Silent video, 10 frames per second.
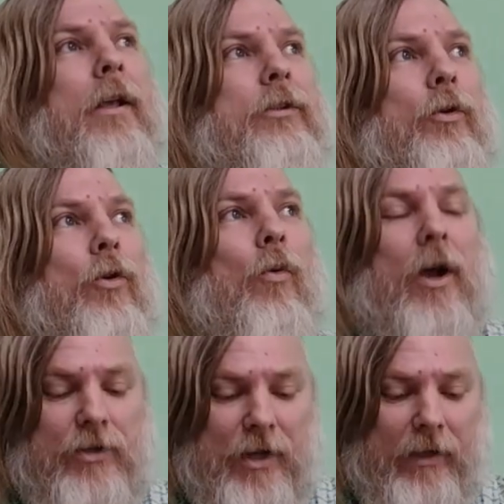So you
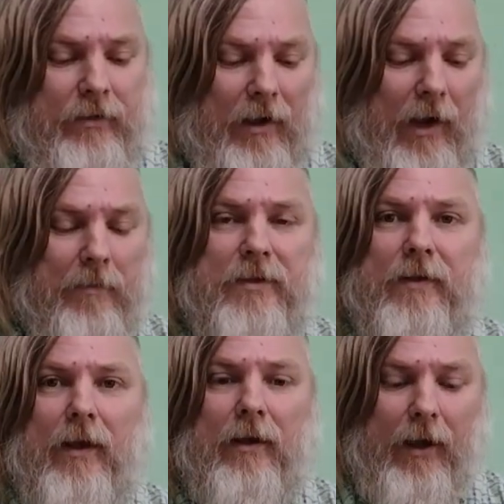watch that. I'm
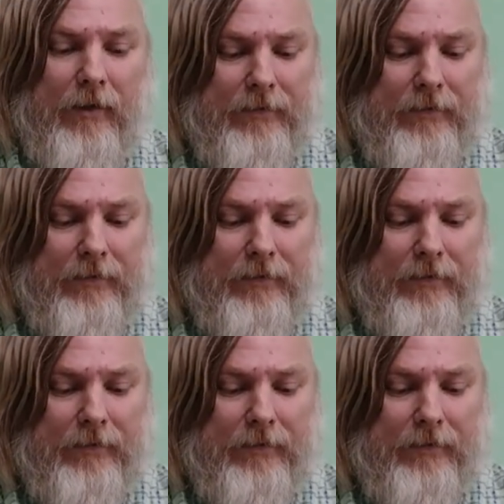saying like